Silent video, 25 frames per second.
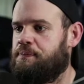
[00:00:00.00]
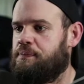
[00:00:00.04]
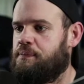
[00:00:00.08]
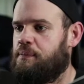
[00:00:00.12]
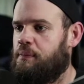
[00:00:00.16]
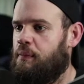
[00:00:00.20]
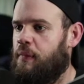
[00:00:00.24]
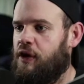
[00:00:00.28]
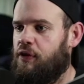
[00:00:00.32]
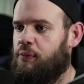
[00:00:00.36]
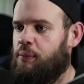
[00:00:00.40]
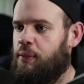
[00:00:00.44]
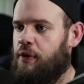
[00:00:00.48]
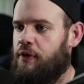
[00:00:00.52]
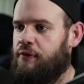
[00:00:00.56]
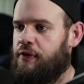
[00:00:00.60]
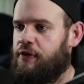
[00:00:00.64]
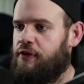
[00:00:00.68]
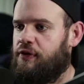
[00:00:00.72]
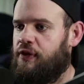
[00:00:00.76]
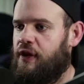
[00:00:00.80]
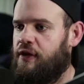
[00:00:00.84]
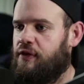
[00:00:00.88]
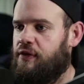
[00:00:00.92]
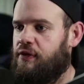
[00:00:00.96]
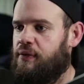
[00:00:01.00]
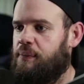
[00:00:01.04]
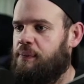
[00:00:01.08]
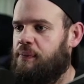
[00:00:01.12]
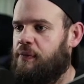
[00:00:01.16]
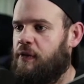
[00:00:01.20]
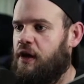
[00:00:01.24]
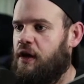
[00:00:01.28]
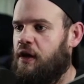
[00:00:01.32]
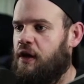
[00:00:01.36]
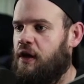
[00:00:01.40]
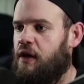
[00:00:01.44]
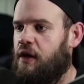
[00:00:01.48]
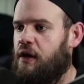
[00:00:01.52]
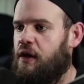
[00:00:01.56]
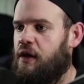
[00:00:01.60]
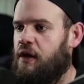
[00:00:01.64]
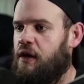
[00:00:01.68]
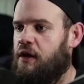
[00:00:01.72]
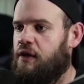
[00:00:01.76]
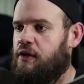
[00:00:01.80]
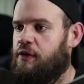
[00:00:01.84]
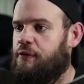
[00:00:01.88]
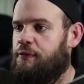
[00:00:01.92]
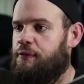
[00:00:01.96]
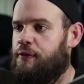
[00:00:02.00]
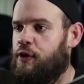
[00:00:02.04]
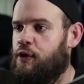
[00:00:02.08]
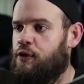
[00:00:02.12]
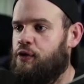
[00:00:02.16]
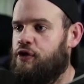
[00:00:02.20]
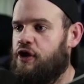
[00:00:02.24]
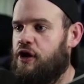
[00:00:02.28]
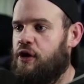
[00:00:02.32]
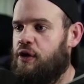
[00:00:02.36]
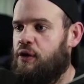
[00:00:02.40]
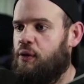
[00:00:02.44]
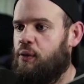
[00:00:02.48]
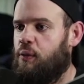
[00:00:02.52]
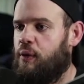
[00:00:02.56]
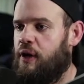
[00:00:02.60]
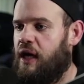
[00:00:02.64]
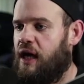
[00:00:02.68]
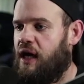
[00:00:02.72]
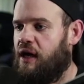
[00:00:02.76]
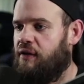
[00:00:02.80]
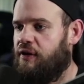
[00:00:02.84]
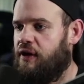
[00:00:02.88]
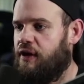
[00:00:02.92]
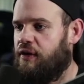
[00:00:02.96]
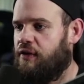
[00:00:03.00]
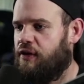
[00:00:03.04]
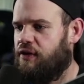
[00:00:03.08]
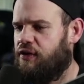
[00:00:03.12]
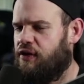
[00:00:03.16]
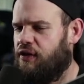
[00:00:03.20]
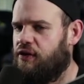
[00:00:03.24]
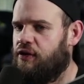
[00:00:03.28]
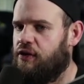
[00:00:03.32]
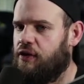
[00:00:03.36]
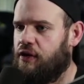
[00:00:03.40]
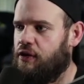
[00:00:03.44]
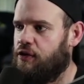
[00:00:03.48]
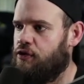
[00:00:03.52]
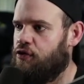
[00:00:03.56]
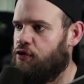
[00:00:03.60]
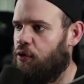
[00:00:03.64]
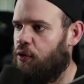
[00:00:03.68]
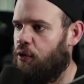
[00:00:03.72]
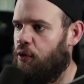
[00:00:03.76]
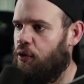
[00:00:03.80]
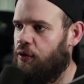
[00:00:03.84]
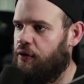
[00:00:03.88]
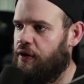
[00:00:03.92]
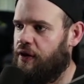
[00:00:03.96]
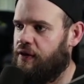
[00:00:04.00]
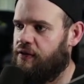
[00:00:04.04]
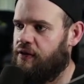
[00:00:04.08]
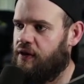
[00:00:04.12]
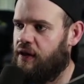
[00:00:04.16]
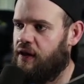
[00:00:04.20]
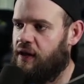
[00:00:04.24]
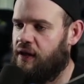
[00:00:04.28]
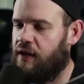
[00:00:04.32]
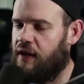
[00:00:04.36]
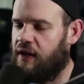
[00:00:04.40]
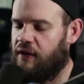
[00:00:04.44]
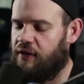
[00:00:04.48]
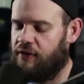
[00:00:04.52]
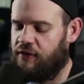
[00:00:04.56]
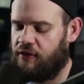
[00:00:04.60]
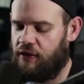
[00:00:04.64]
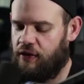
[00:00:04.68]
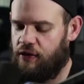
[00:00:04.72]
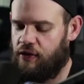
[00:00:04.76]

It makes perfect sense. Diffusion we have here, this is a control that's going to let us,